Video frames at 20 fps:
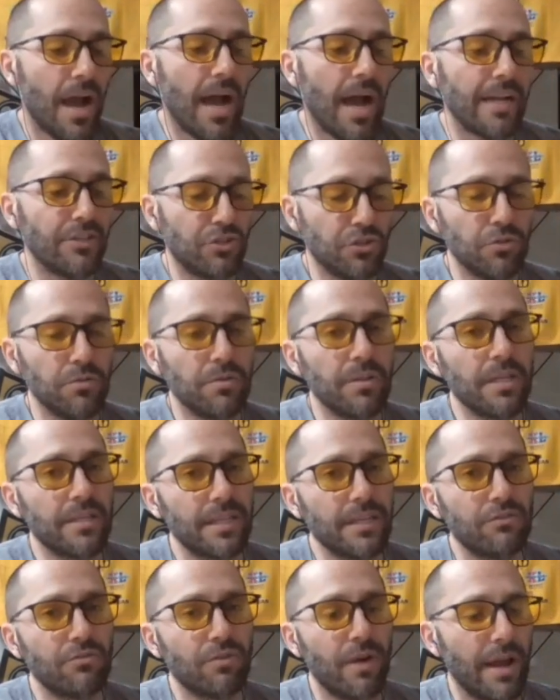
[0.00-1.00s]
I do think
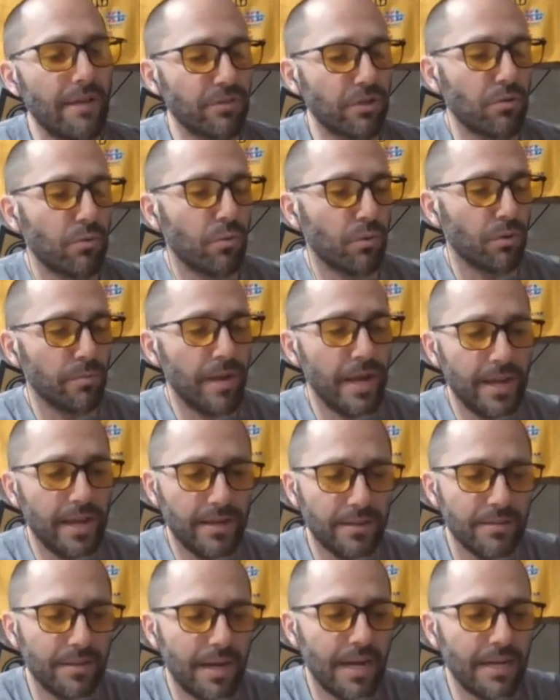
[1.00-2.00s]
they draft a
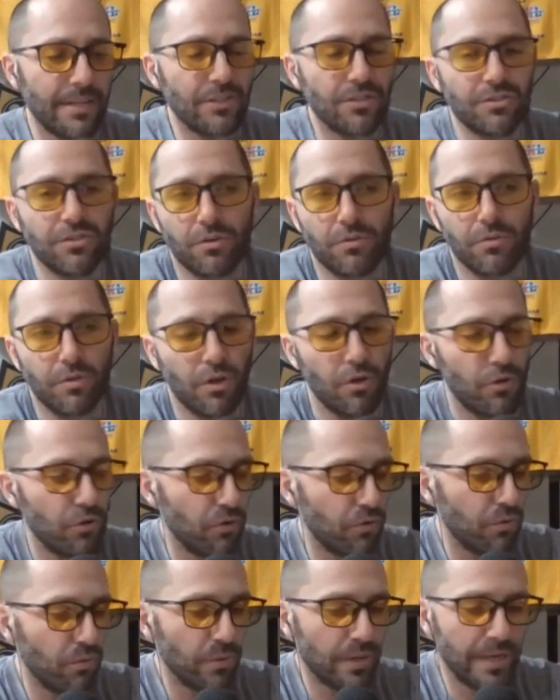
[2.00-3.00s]
quarterback. I just don't know
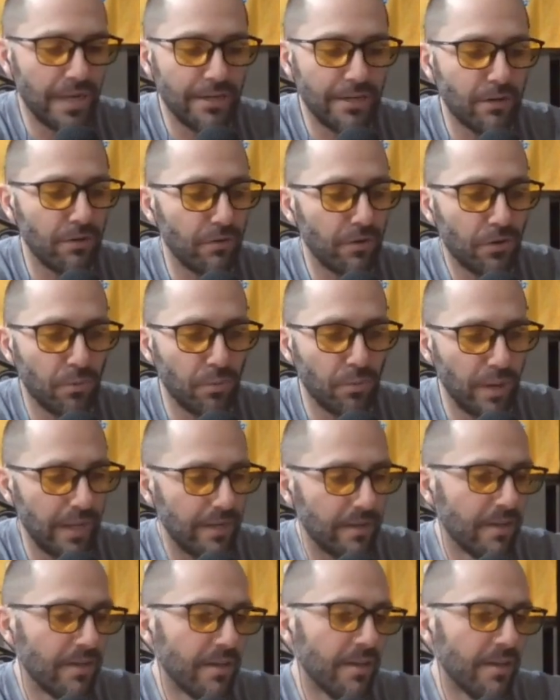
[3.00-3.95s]
who, and I don't know when.